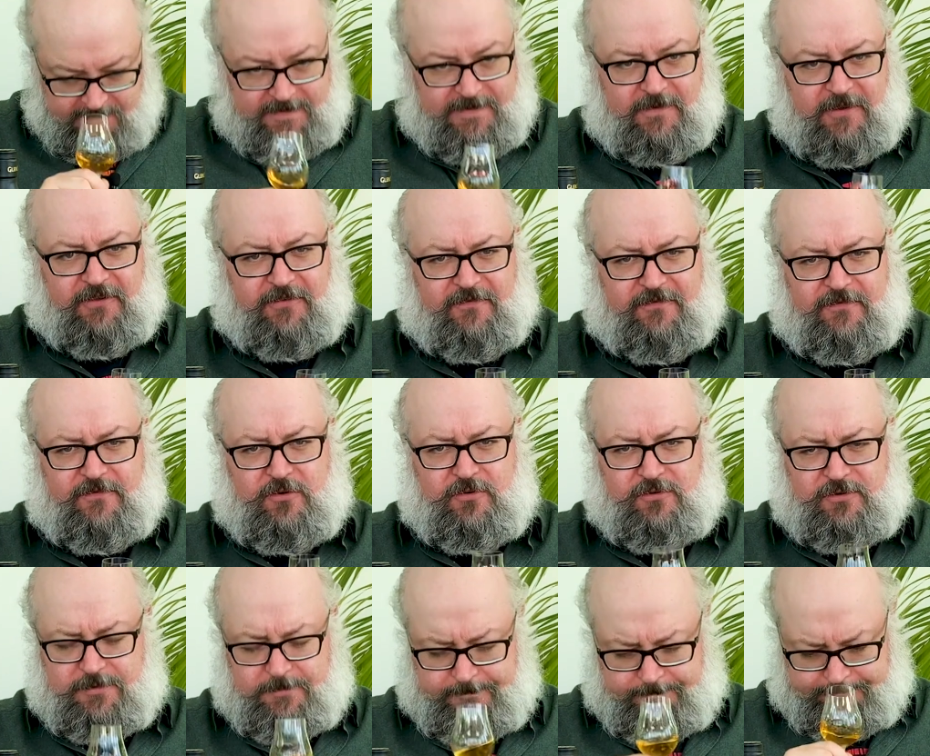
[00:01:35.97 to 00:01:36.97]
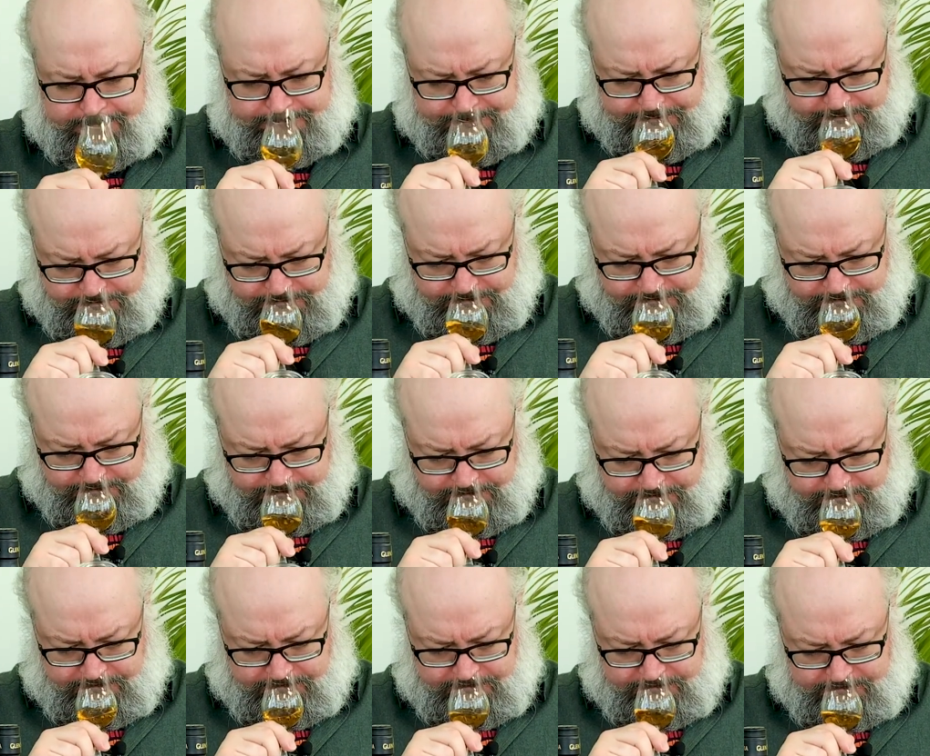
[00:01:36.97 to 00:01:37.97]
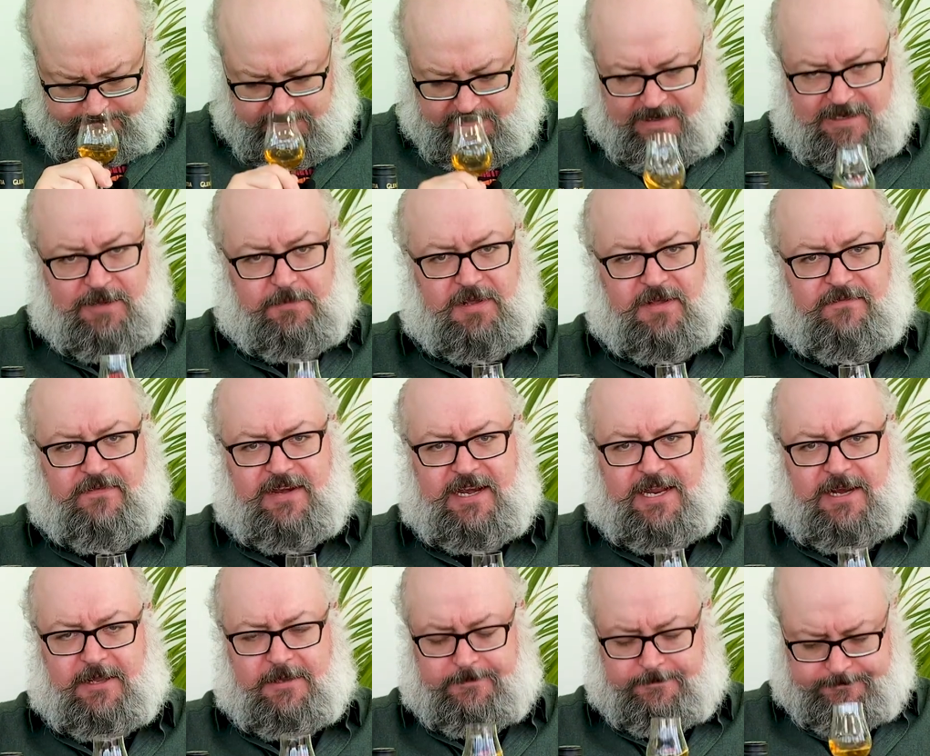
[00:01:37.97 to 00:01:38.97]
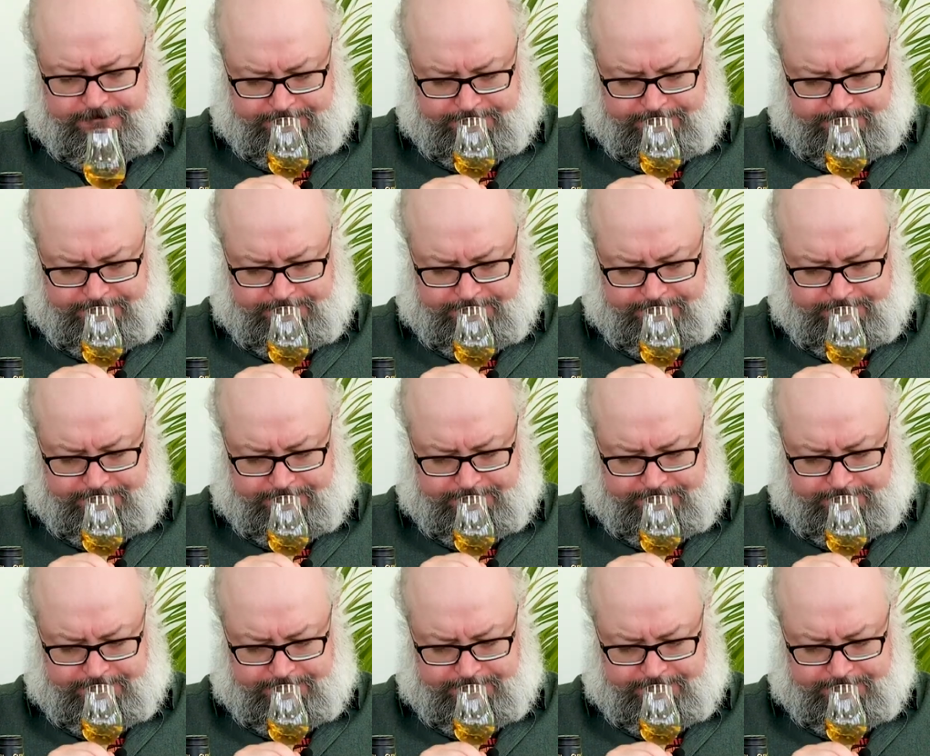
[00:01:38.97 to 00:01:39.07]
Nice fruit, a little bit of vanilla.